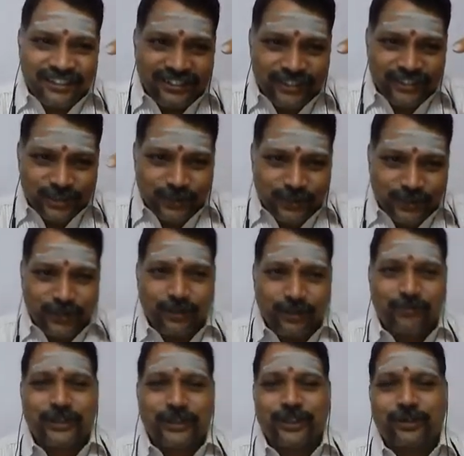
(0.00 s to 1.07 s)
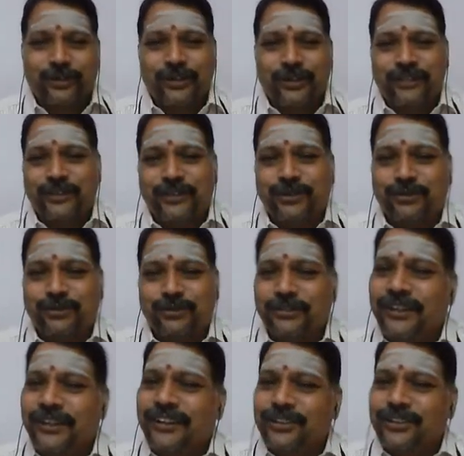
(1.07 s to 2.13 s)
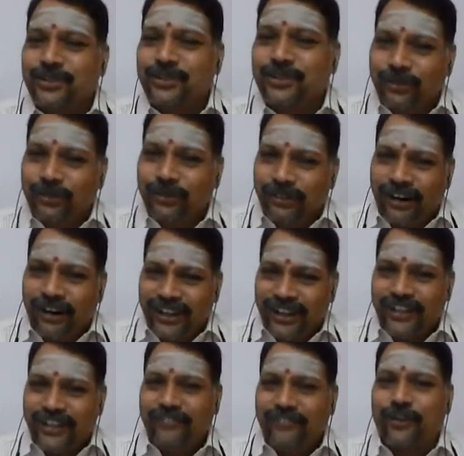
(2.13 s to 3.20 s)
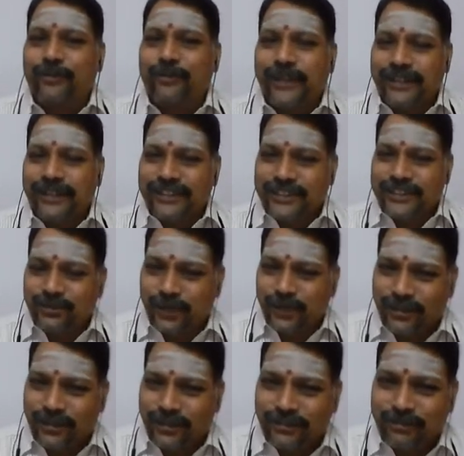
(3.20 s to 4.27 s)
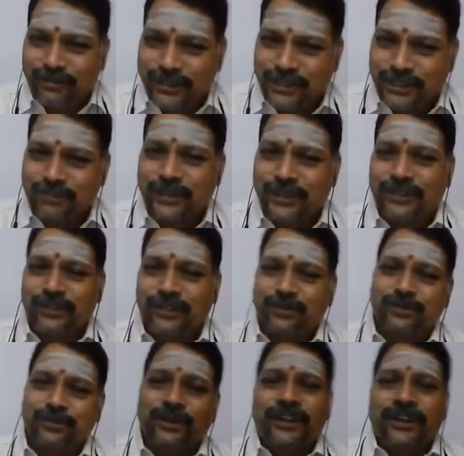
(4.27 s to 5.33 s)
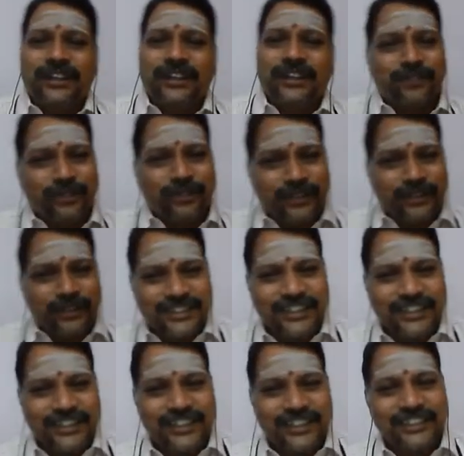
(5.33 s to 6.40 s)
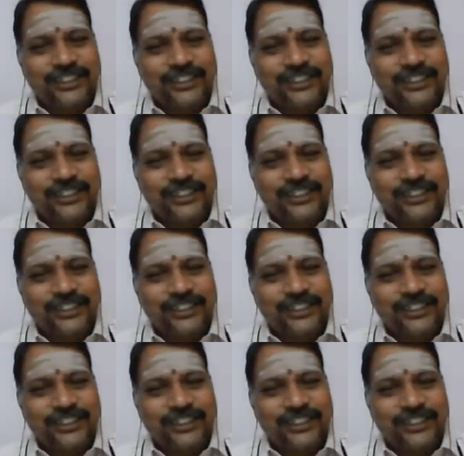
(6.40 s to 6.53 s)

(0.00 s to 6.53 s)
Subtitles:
this particular method only we should. So organic farming is one of the best method to, even though it is a tradition,